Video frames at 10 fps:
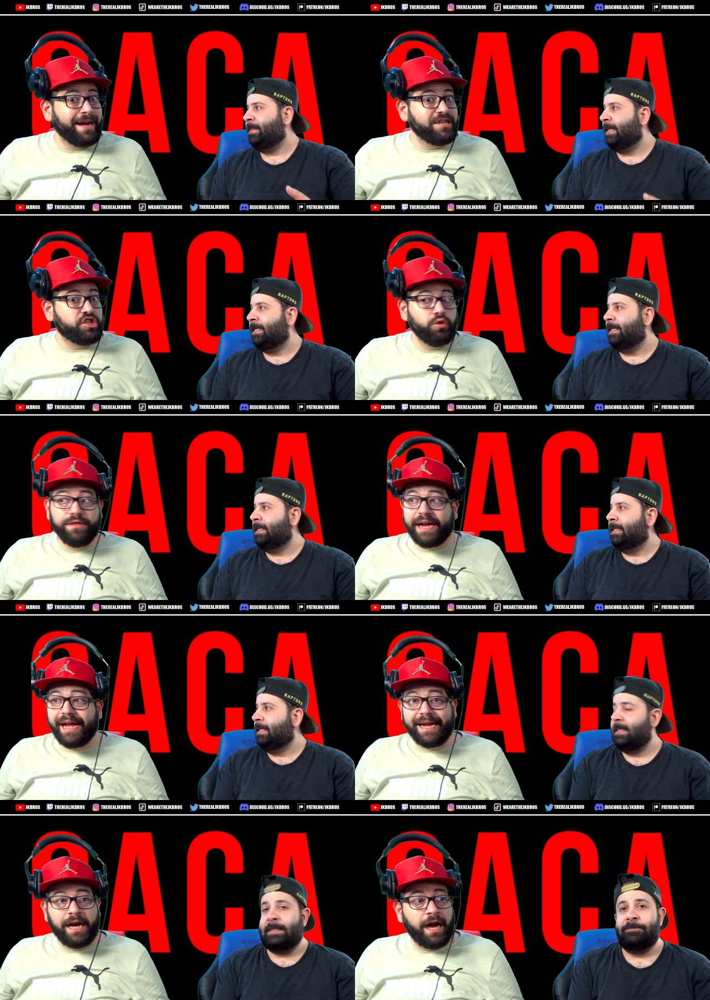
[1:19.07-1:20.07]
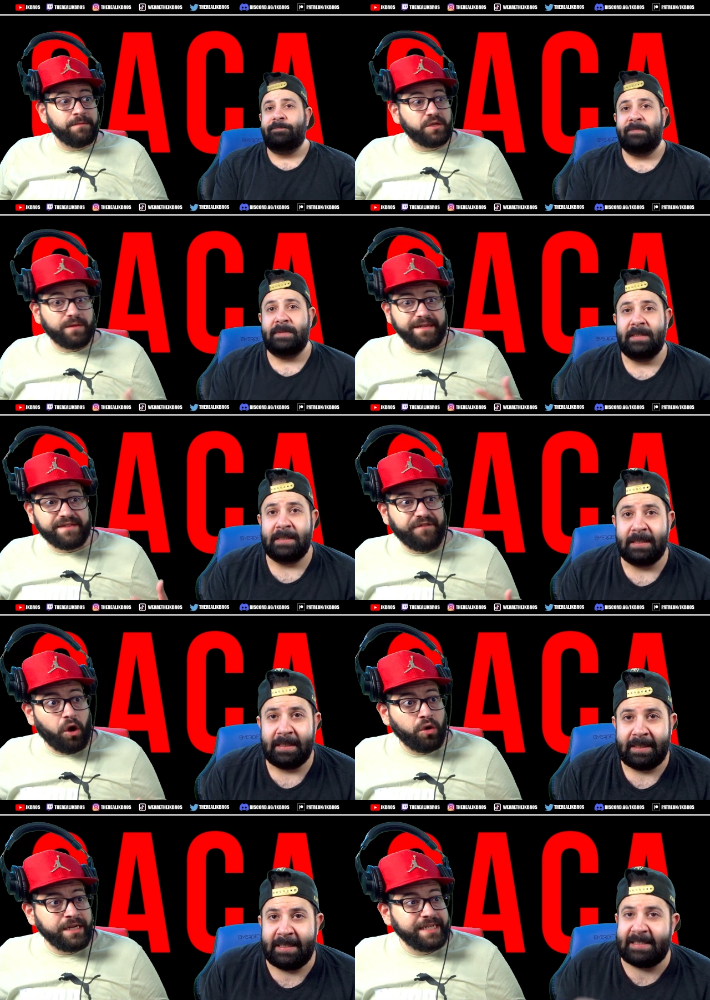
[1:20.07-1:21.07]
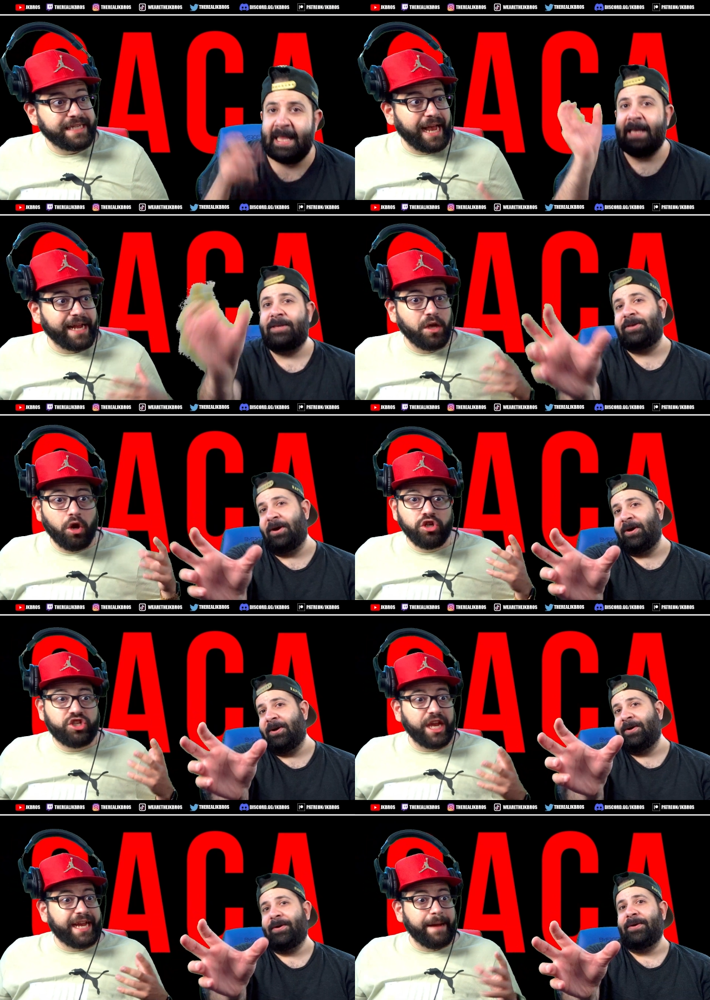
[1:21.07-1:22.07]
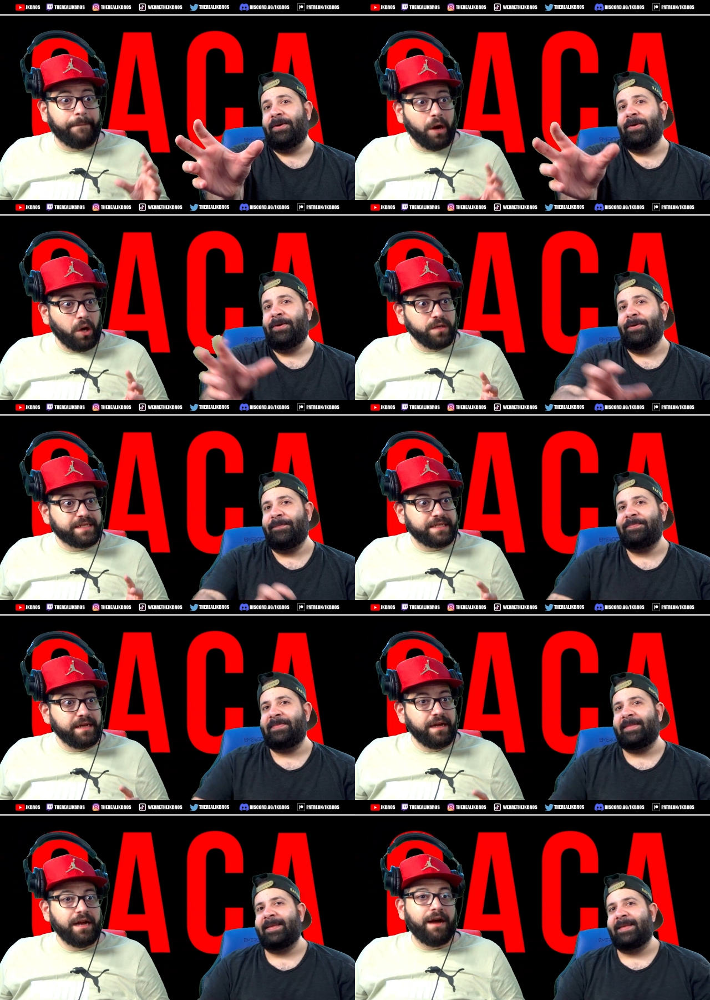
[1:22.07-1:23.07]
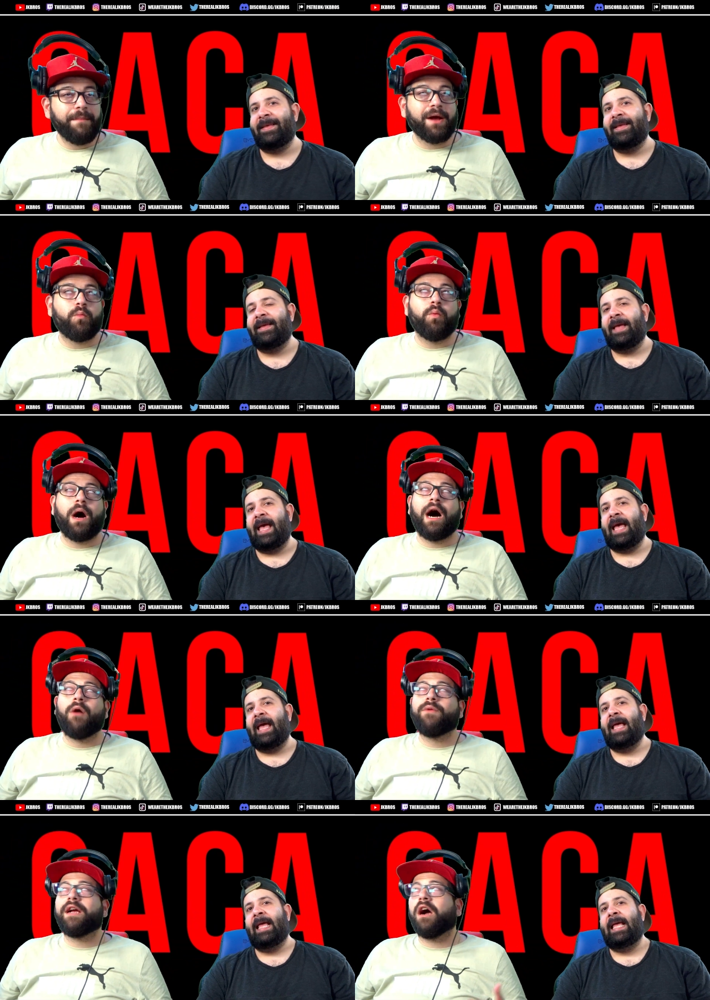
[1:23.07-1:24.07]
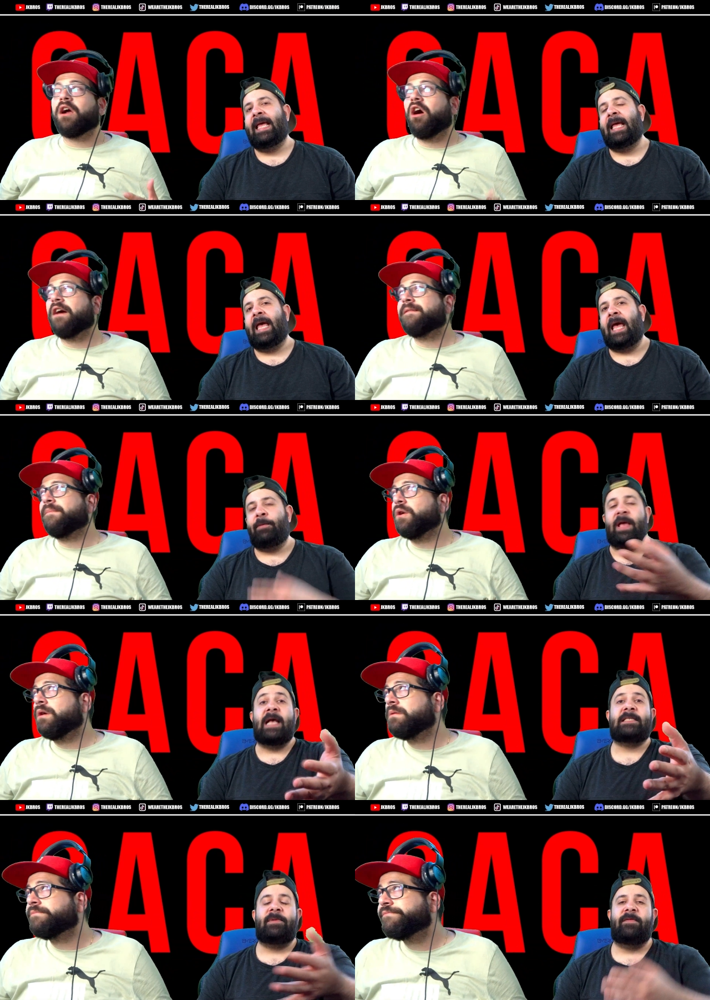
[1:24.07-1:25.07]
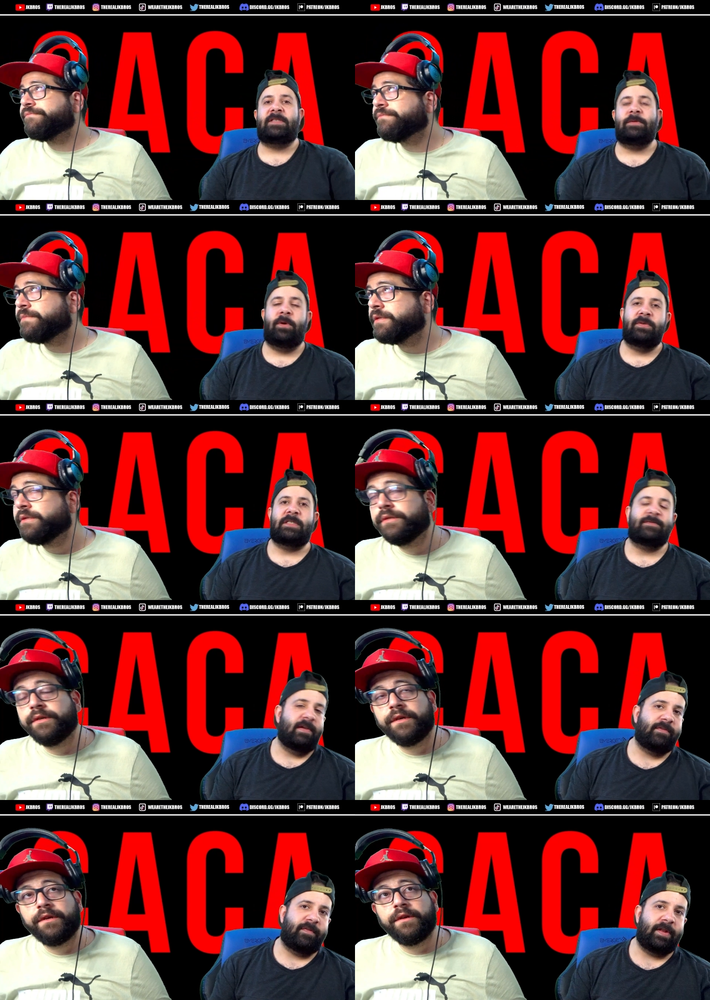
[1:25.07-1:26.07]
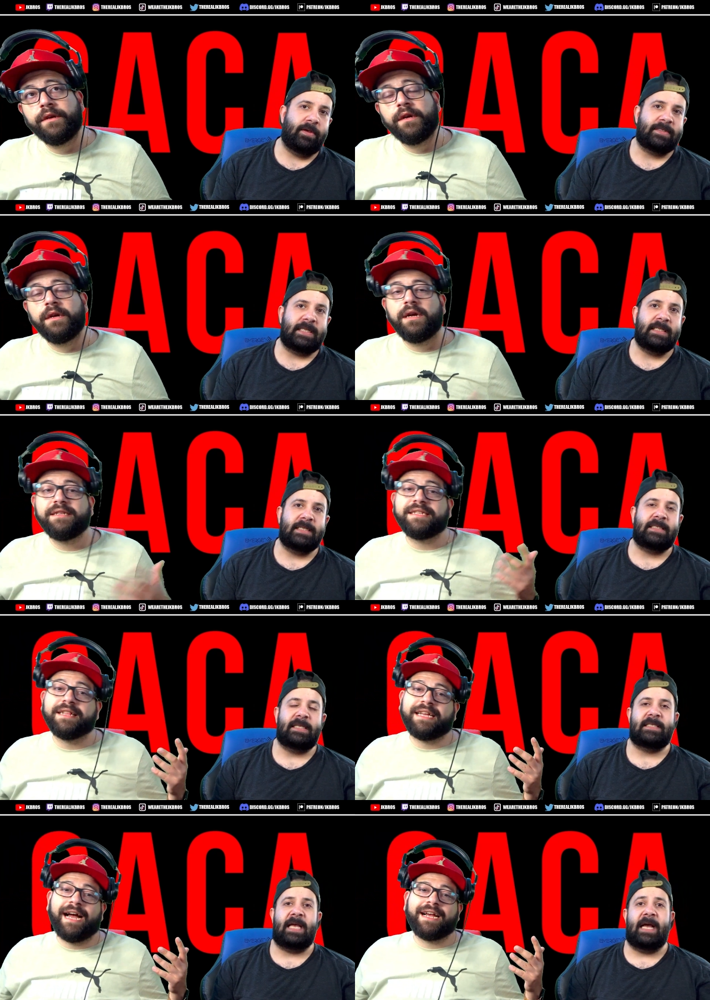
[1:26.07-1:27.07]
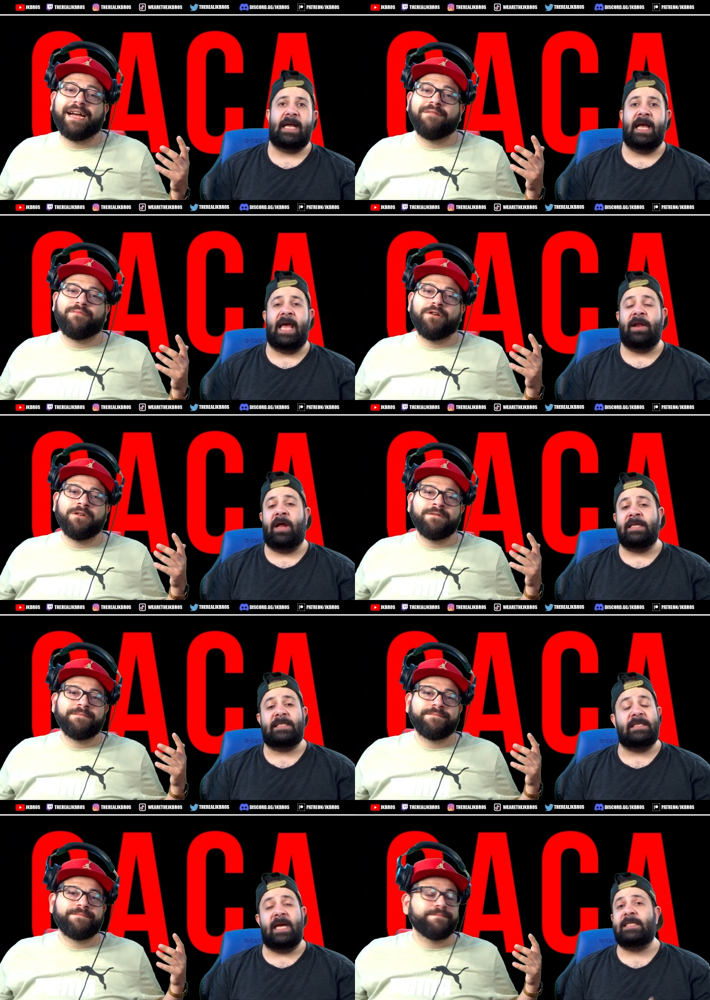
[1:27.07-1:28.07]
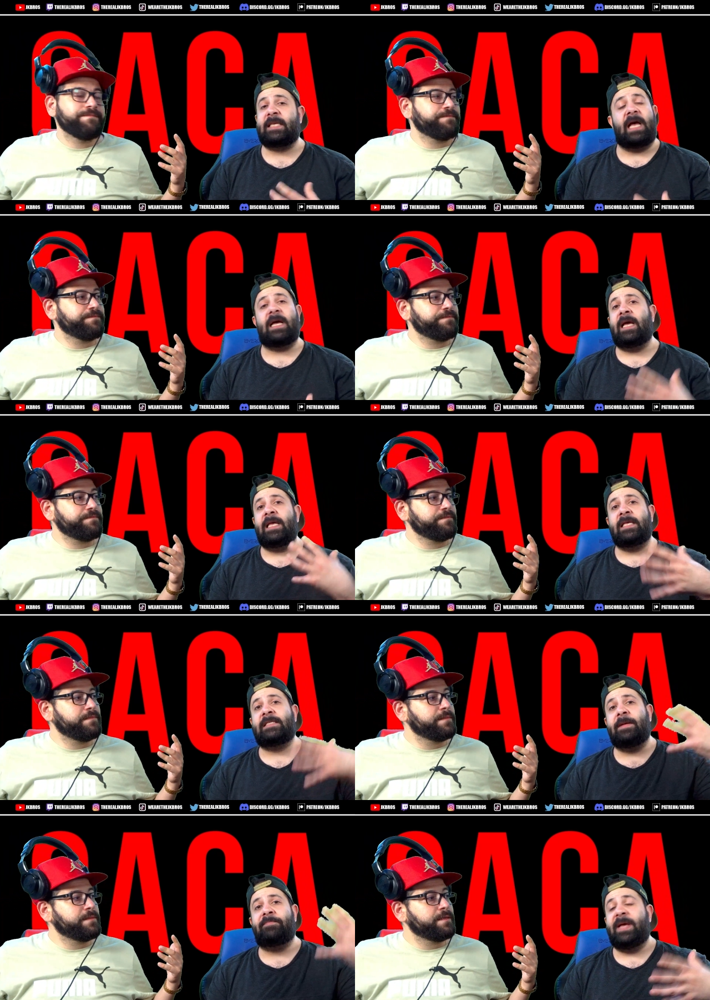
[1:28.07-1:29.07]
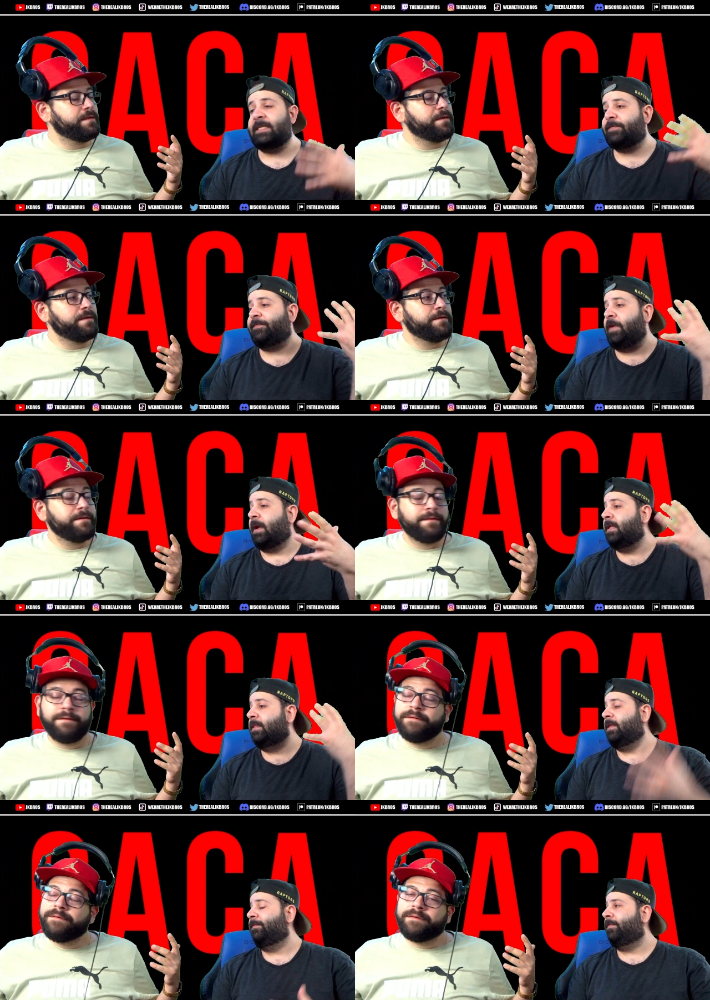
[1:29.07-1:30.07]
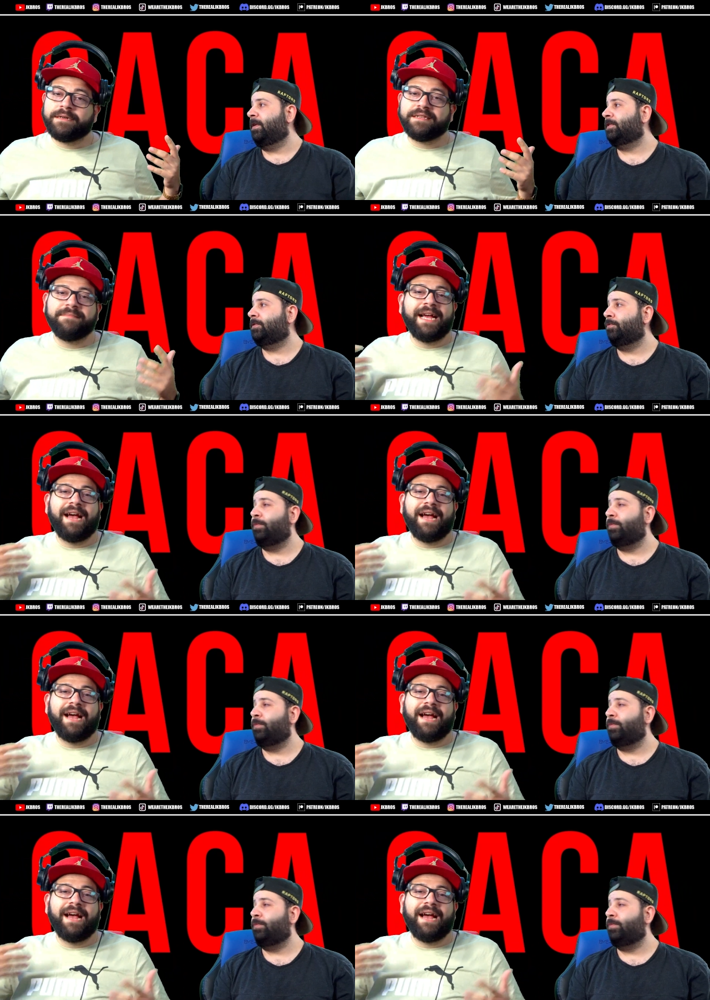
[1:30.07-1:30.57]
Speaker 1: my shoe. The guy comes with his phone. He's, he's like, like, yo. Check it, bros. I'm like, wow, we got Caca. And we asked
Speaker 2: him obviously what was his favorite videos, and he did say Caca. Caca. And honestly, guys, Caca is the best fucking thing for us. Dude,